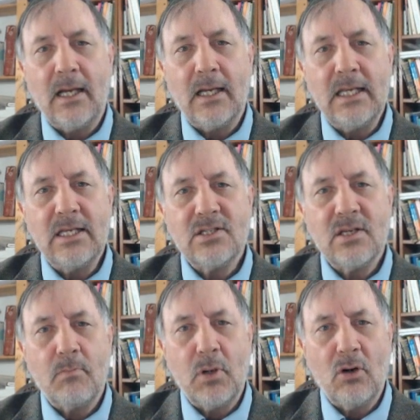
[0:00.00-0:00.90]
uh,
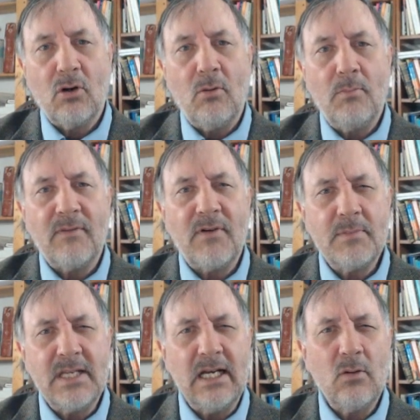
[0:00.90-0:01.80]
is plural, but if
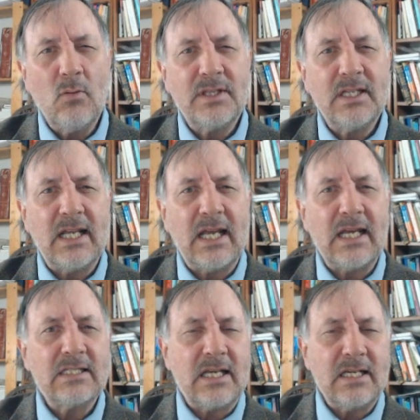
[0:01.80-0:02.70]
I'm dealing with it
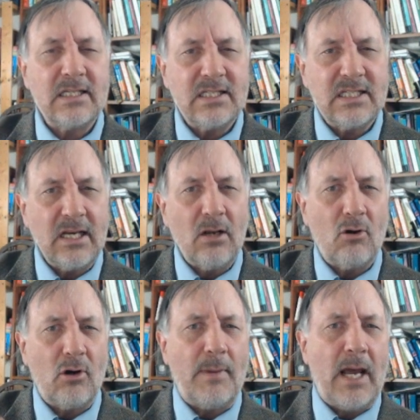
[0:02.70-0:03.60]
as a
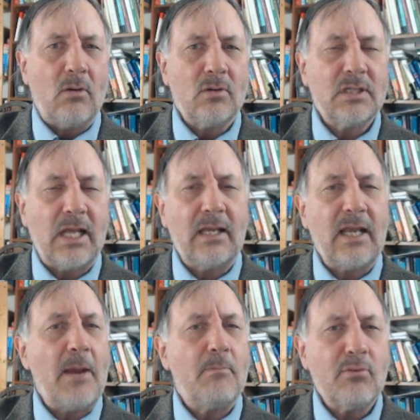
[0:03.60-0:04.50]
singular amount,
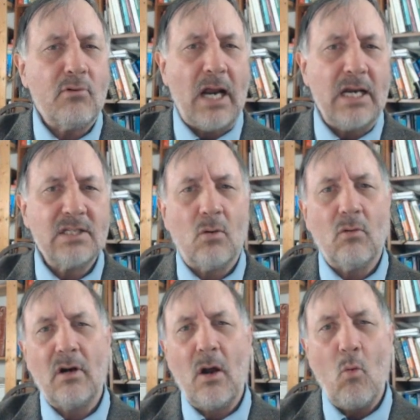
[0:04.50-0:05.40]
a, a price
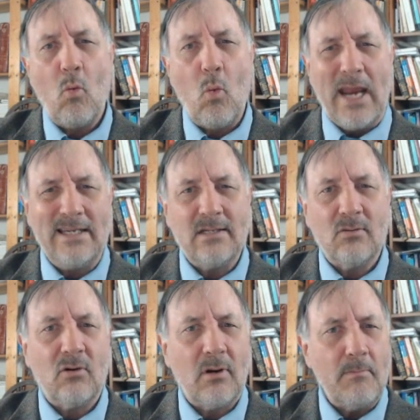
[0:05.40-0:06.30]
or a
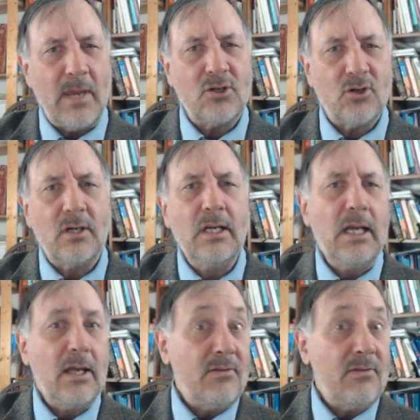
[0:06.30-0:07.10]
weight or a measure,